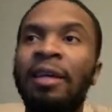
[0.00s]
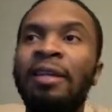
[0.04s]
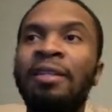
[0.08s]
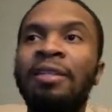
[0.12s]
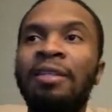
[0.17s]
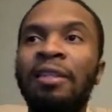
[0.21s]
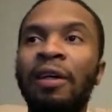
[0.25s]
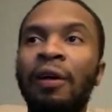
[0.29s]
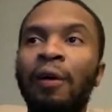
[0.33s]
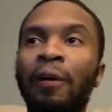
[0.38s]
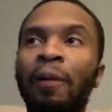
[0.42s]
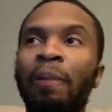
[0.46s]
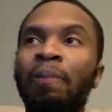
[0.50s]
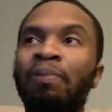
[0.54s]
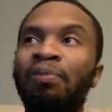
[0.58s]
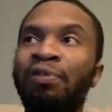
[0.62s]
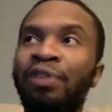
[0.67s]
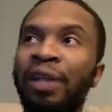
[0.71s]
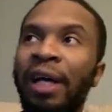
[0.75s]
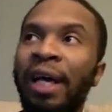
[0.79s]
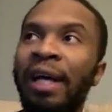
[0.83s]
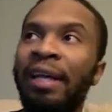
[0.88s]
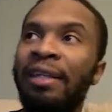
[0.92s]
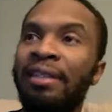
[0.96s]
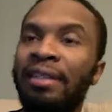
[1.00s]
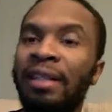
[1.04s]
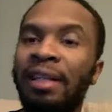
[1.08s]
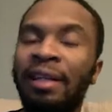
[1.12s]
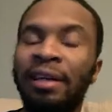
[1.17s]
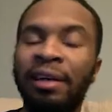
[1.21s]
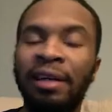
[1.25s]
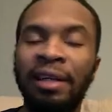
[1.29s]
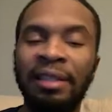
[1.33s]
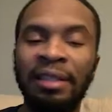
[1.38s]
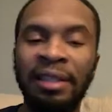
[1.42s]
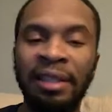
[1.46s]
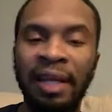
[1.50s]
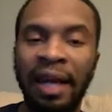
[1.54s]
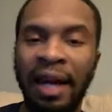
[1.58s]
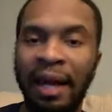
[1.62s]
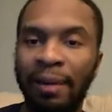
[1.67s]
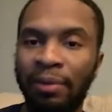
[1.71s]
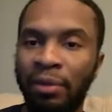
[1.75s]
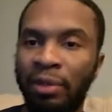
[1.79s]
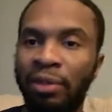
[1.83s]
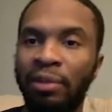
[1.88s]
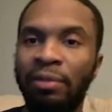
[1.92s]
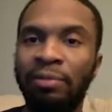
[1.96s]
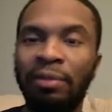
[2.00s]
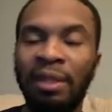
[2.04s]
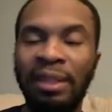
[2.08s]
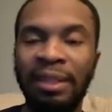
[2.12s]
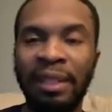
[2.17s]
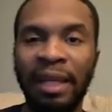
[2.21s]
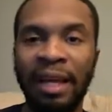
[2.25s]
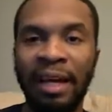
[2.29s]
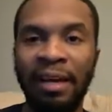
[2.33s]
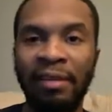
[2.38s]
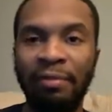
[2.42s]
So Giant Slayer is an absolute must-have